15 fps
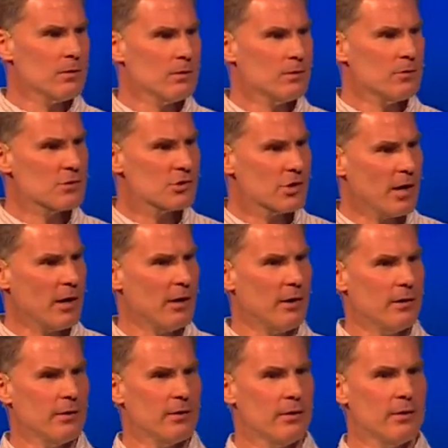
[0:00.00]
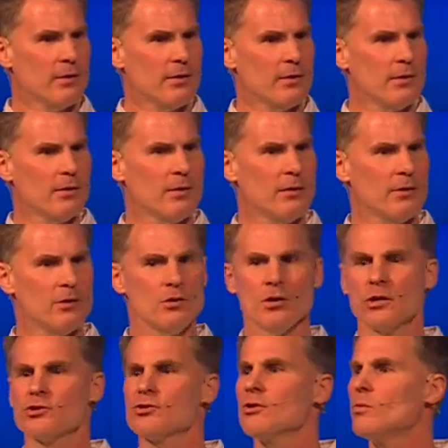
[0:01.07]
You're scared. You're
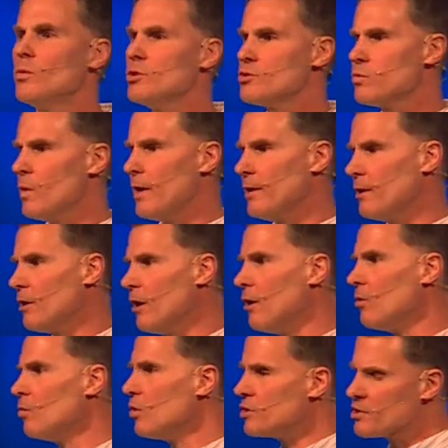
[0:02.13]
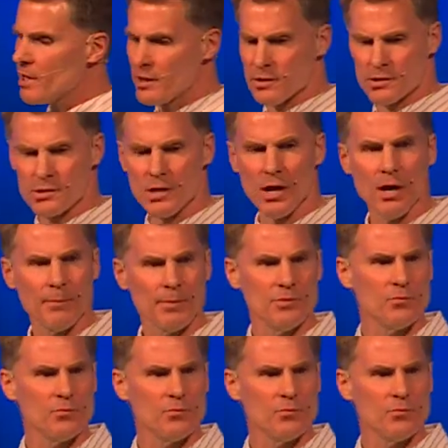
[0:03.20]
not sure which way to go and which end is up,